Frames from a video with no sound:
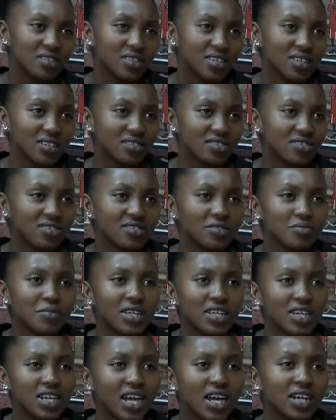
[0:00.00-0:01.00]
that is just
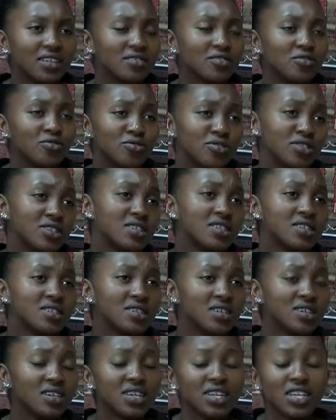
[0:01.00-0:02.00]
making us not
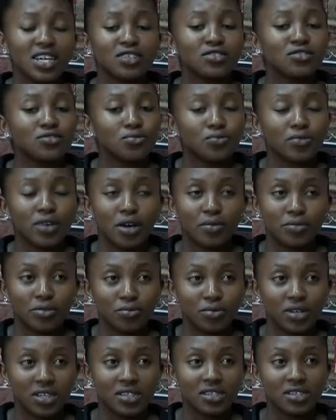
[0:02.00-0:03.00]
get to where we
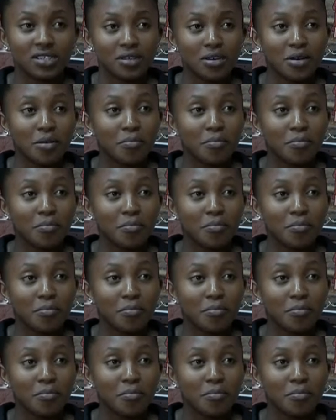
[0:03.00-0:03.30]
want.